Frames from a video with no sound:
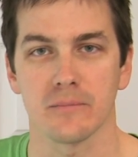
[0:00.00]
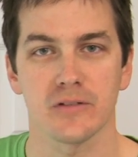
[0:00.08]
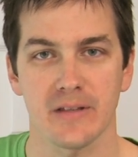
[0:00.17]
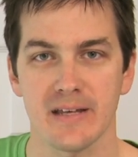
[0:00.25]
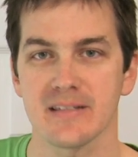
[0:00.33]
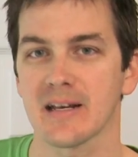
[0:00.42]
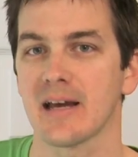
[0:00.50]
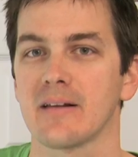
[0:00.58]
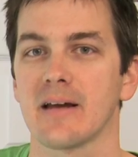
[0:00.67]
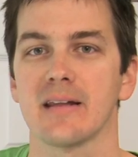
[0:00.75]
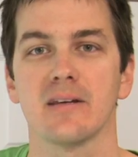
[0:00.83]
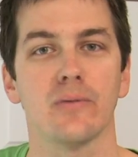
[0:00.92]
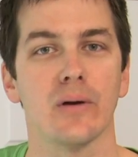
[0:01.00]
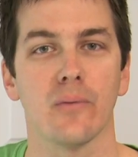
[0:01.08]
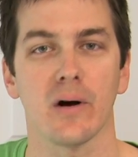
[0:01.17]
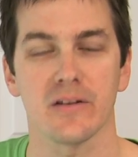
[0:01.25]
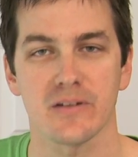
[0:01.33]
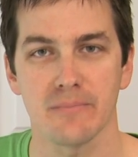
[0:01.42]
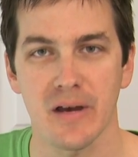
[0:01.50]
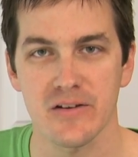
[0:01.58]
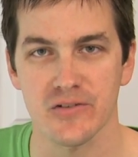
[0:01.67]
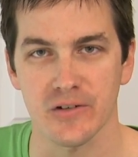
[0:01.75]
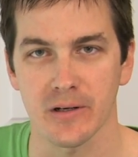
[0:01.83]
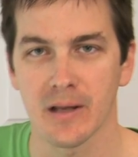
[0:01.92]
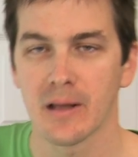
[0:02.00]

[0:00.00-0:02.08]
So that's the light that we want to measure.